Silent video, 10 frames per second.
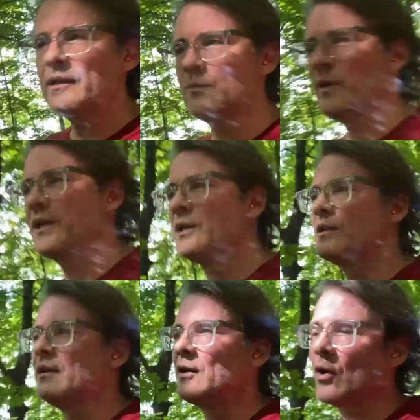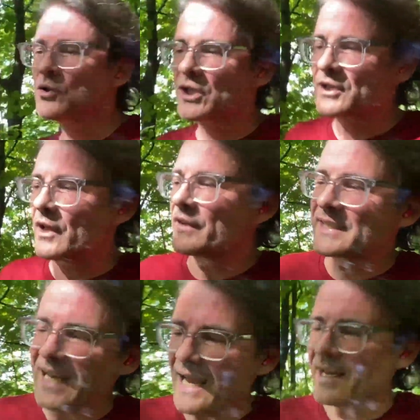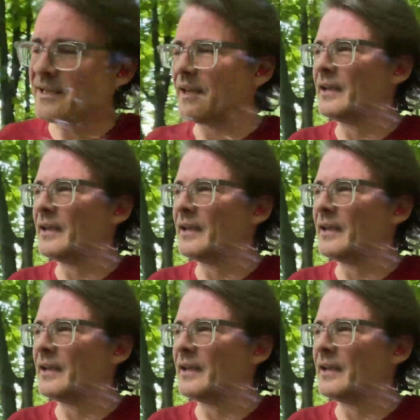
we can go just on the side.